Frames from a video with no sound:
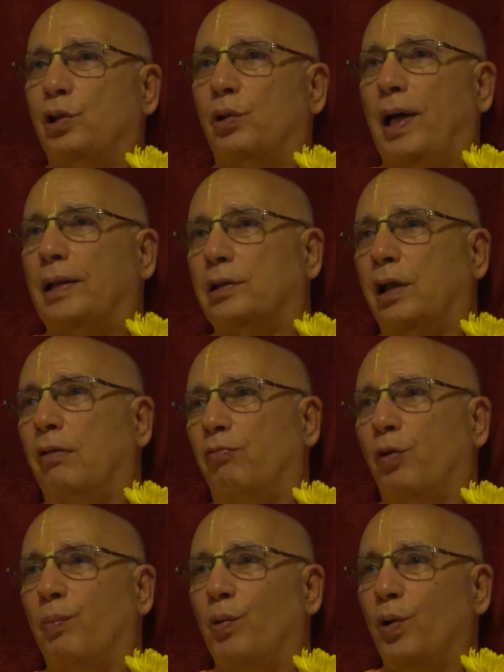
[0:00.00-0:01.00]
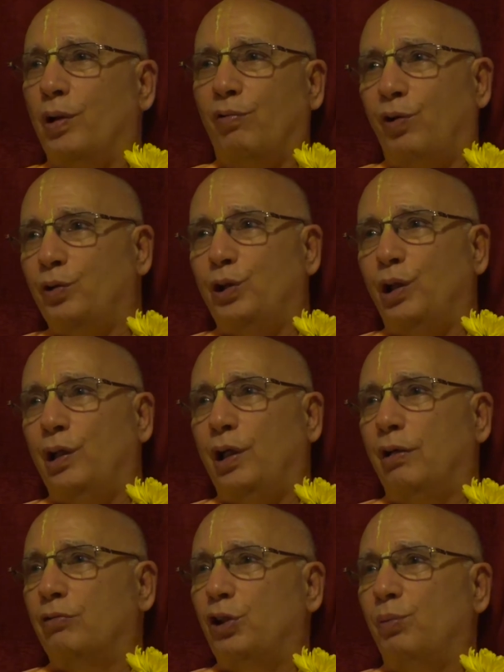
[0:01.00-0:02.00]
You're asking for more devotion. He
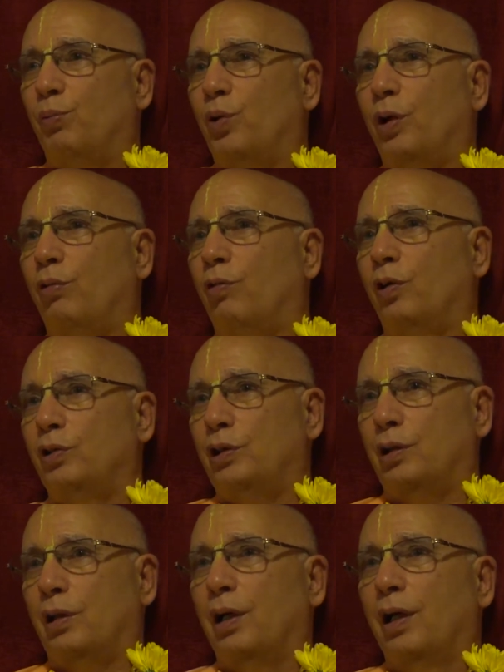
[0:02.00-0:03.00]
gives you more devotion.